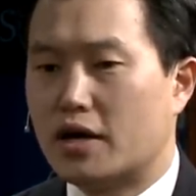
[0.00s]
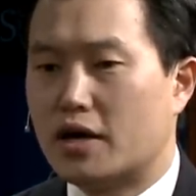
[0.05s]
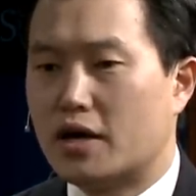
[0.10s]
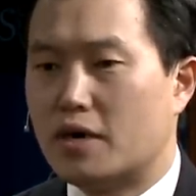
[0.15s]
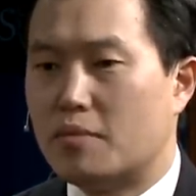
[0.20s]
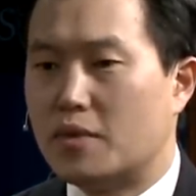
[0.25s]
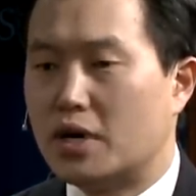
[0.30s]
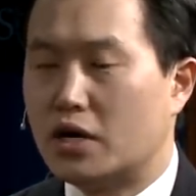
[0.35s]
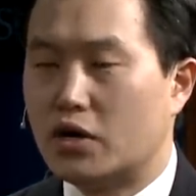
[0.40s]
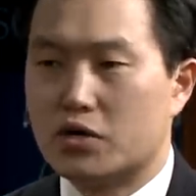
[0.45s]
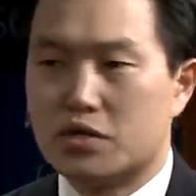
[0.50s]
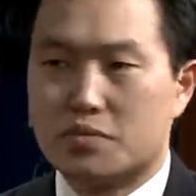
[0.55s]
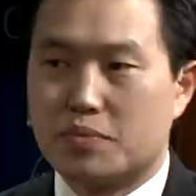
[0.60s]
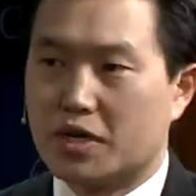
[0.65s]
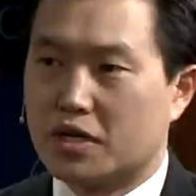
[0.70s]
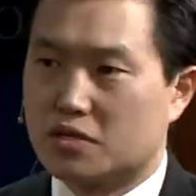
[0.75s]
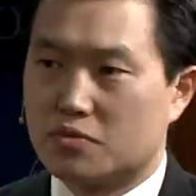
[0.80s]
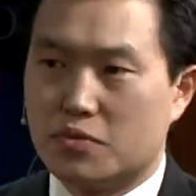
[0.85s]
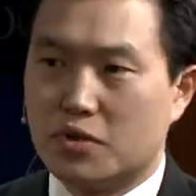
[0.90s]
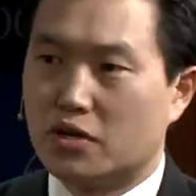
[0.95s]
in many
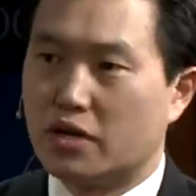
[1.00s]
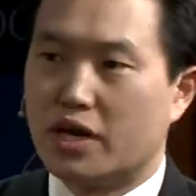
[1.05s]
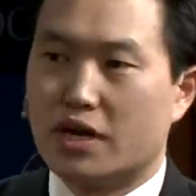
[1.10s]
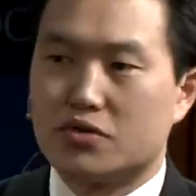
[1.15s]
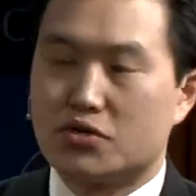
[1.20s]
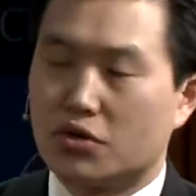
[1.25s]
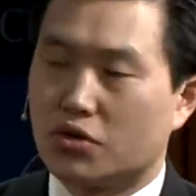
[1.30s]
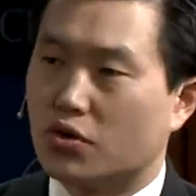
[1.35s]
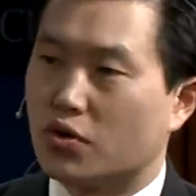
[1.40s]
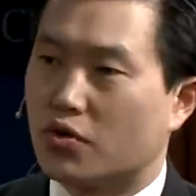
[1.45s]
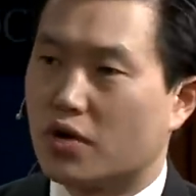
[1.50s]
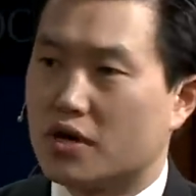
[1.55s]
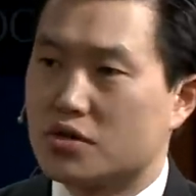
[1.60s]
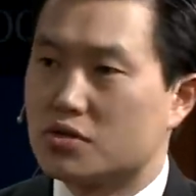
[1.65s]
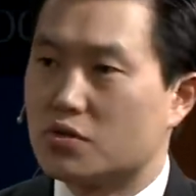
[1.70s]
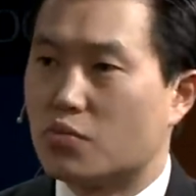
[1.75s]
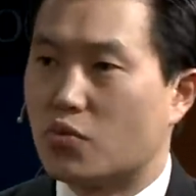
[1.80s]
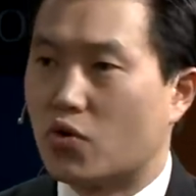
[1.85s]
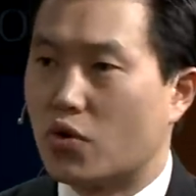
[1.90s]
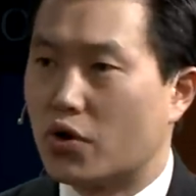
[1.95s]
respects, merely has to go across
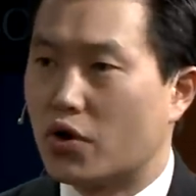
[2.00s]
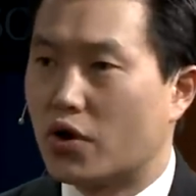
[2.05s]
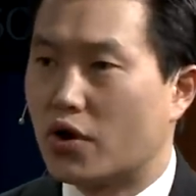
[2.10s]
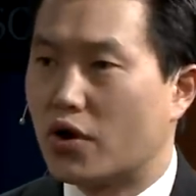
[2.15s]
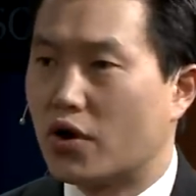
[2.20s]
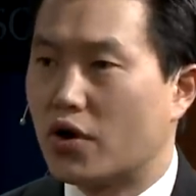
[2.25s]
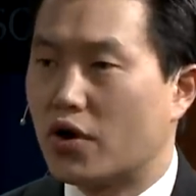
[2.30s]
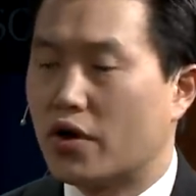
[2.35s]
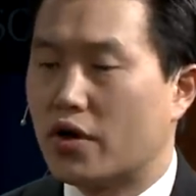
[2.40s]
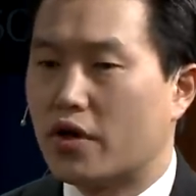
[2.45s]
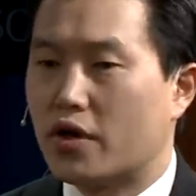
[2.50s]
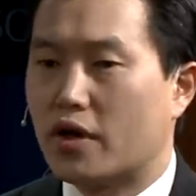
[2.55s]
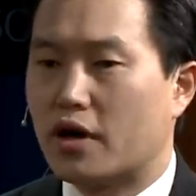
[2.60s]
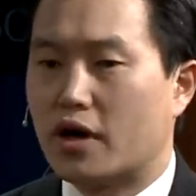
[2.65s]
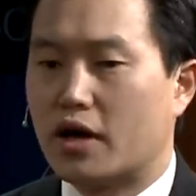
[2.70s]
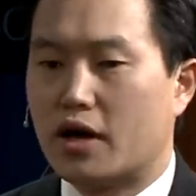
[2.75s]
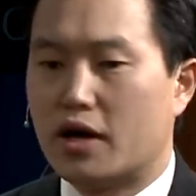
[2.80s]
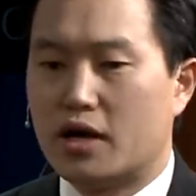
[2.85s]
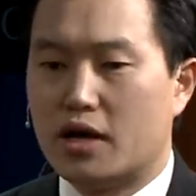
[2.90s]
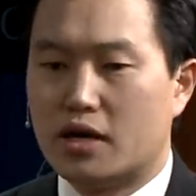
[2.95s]
the border,
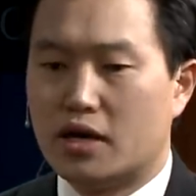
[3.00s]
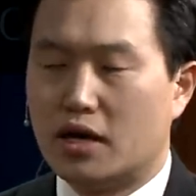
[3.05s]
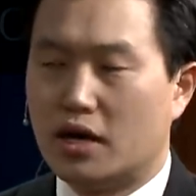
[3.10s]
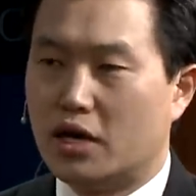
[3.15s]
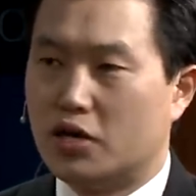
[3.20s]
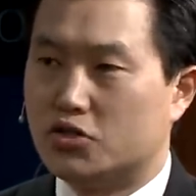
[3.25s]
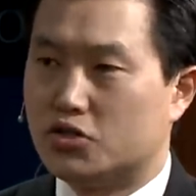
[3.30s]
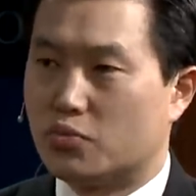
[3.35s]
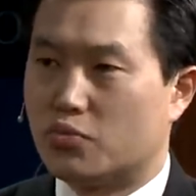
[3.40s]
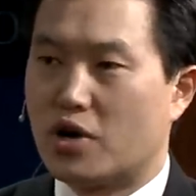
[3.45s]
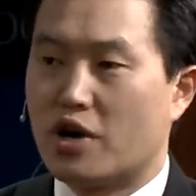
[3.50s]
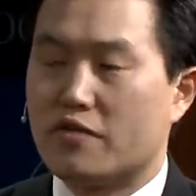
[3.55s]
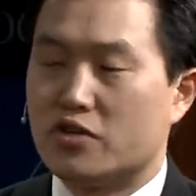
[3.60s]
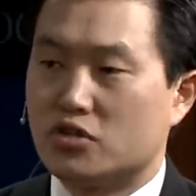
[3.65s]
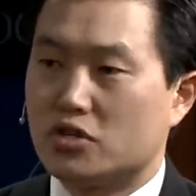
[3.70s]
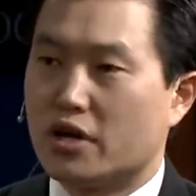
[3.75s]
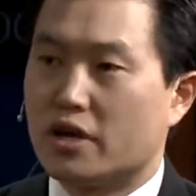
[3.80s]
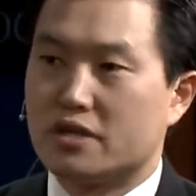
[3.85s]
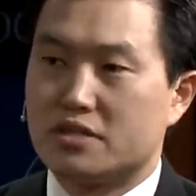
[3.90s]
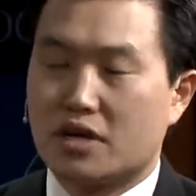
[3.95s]
engage a private
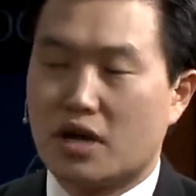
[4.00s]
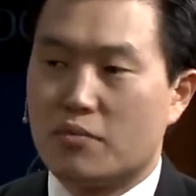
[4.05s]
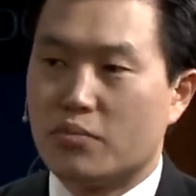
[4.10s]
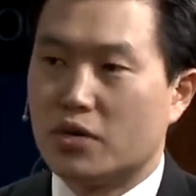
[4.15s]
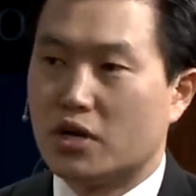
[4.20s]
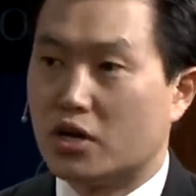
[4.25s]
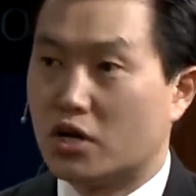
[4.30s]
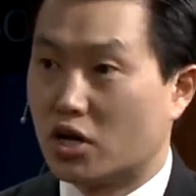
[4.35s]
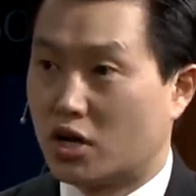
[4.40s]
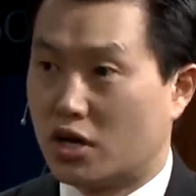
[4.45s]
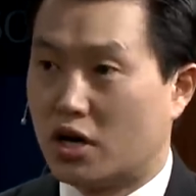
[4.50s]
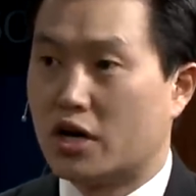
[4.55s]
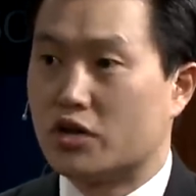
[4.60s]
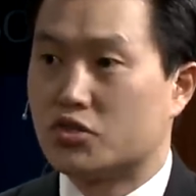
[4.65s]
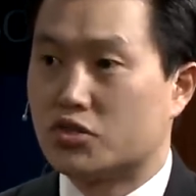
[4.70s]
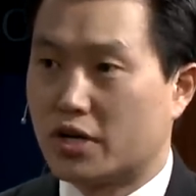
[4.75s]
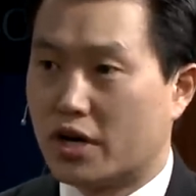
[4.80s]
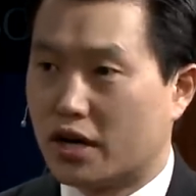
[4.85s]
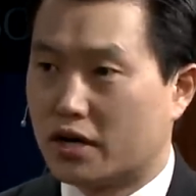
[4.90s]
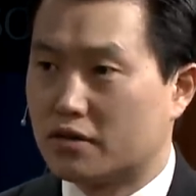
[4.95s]
Chinese company in a
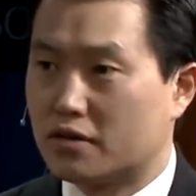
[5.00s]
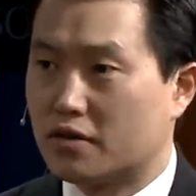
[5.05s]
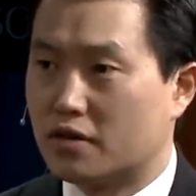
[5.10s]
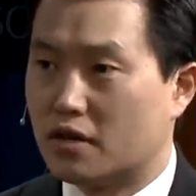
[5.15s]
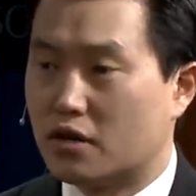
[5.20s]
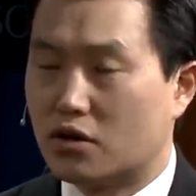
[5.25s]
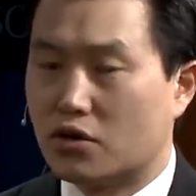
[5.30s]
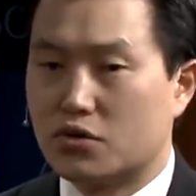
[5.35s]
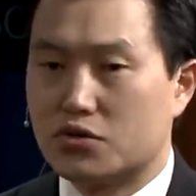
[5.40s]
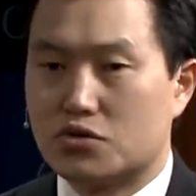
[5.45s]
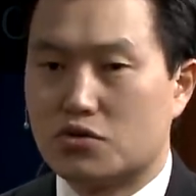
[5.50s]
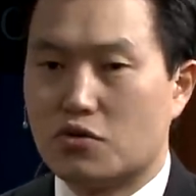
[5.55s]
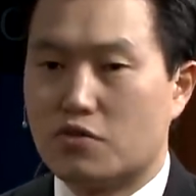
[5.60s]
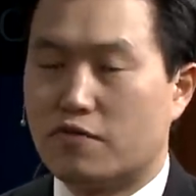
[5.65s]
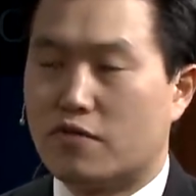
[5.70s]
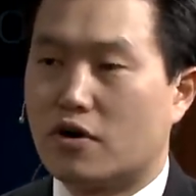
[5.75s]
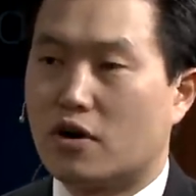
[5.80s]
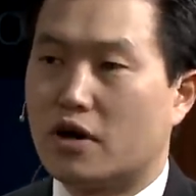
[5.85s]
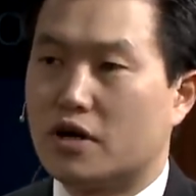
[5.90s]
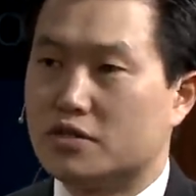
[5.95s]
contract. They go so
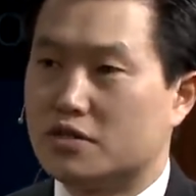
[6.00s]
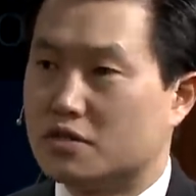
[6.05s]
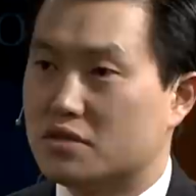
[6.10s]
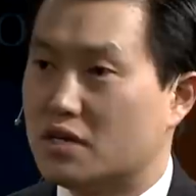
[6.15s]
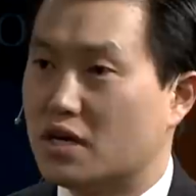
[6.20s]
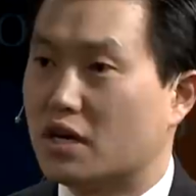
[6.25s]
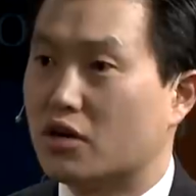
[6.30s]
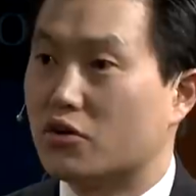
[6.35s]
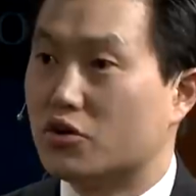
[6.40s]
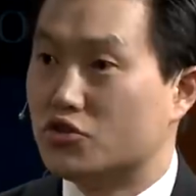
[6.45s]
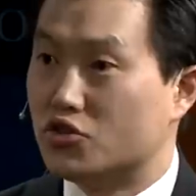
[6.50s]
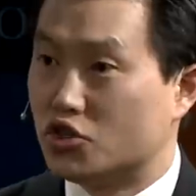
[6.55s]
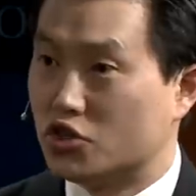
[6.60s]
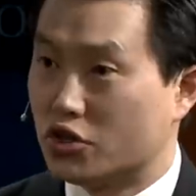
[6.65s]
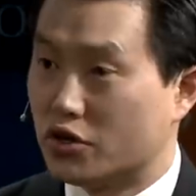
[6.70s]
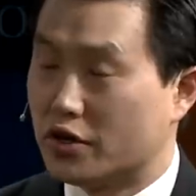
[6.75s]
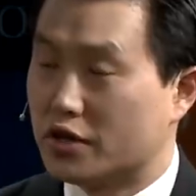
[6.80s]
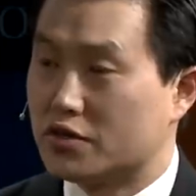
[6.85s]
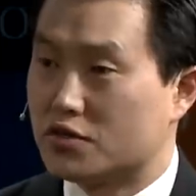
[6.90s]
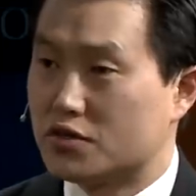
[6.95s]
far as to take out
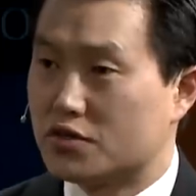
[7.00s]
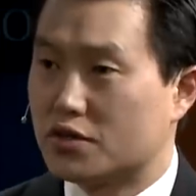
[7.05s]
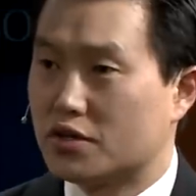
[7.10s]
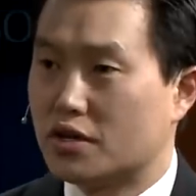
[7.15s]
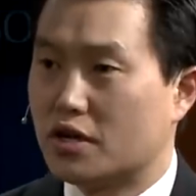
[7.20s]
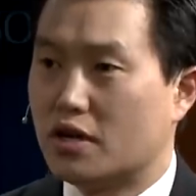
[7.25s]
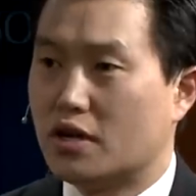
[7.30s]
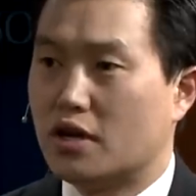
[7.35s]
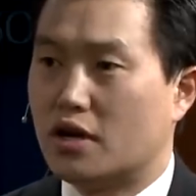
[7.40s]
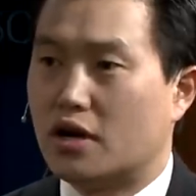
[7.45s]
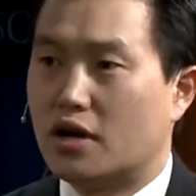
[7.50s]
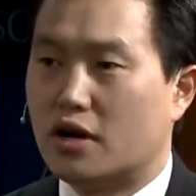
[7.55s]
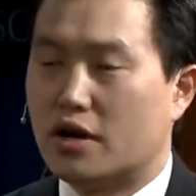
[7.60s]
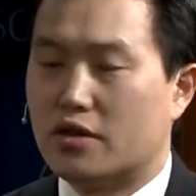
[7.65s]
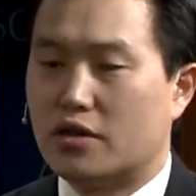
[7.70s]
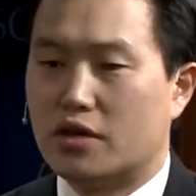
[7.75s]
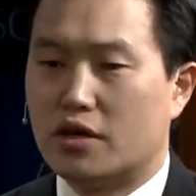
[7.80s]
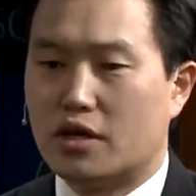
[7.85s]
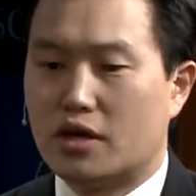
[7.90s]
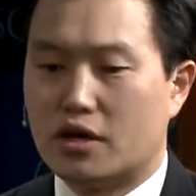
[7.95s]
insurance
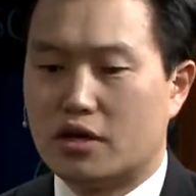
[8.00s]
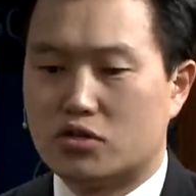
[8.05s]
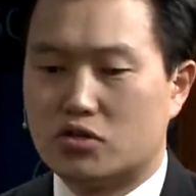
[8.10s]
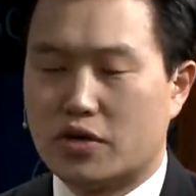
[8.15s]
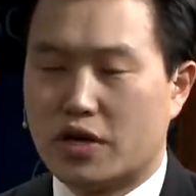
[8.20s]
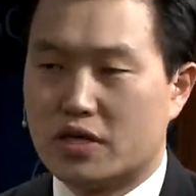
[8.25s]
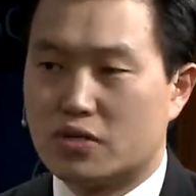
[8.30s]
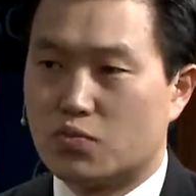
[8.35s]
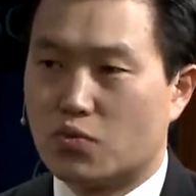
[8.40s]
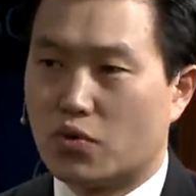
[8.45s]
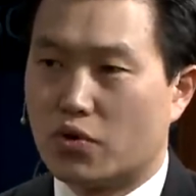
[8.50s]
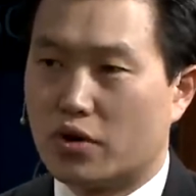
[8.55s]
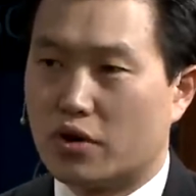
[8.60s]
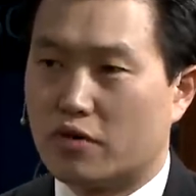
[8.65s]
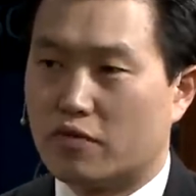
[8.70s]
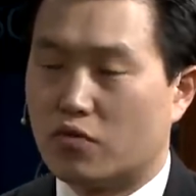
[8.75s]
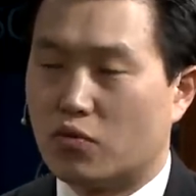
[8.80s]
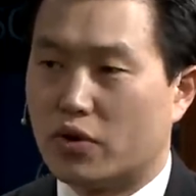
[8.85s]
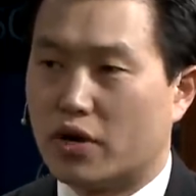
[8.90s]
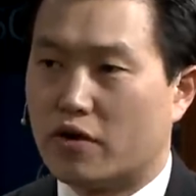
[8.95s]
on the transport
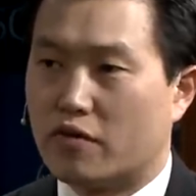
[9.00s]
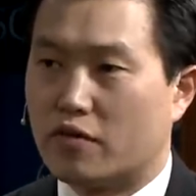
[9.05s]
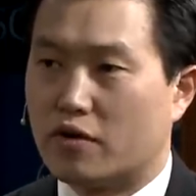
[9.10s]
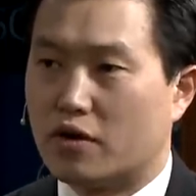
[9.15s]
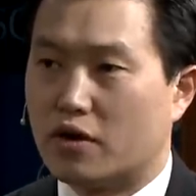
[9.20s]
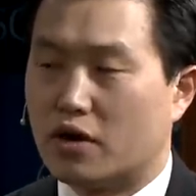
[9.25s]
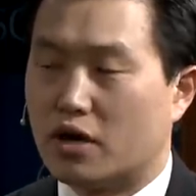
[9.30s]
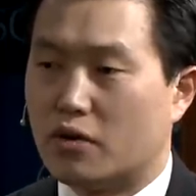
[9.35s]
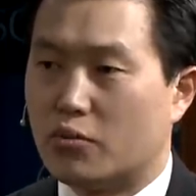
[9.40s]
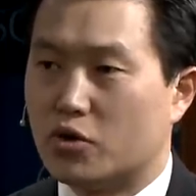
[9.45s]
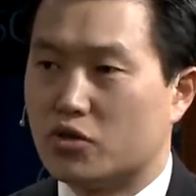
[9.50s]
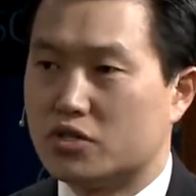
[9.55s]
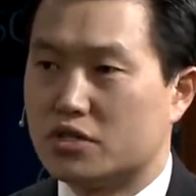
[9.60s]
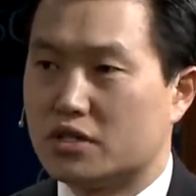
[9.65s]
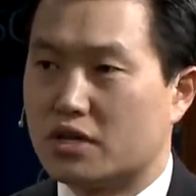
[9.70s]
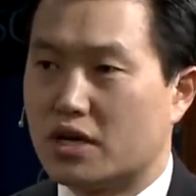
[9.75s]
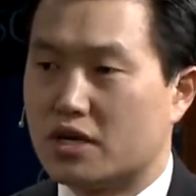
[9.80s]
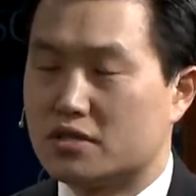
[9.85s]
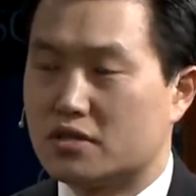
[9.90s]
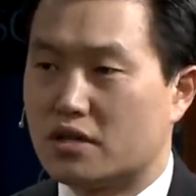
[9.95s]
of whatever
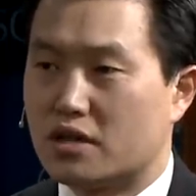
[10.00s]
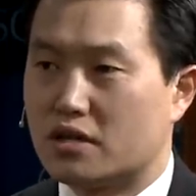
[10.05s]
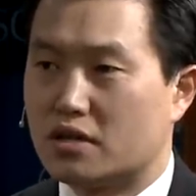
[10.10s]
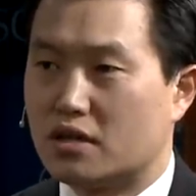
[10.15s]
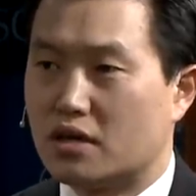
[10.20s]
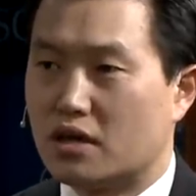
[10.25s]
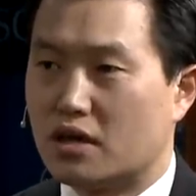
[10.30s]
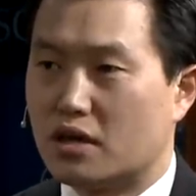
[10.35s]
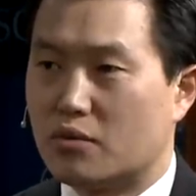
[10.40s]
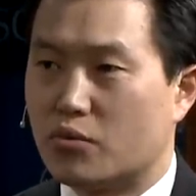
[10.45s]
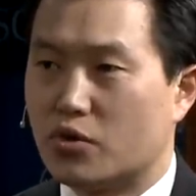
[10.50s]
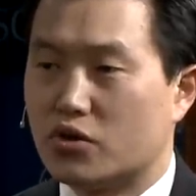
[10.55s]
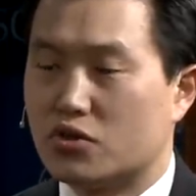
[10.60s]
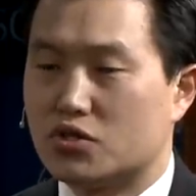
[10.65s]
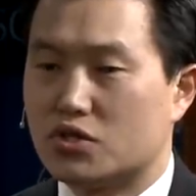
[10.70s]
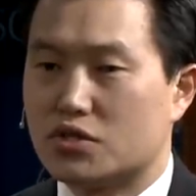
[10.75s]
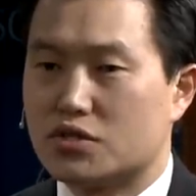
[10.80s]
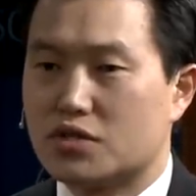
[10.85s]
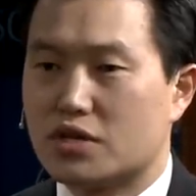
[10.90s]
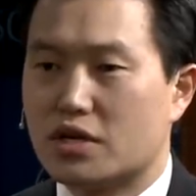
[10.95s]
merchandise that they
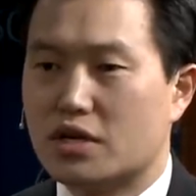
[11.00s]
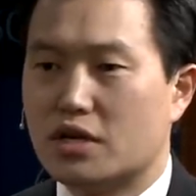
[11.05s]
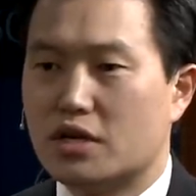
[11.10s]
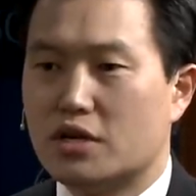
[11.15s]
purchase.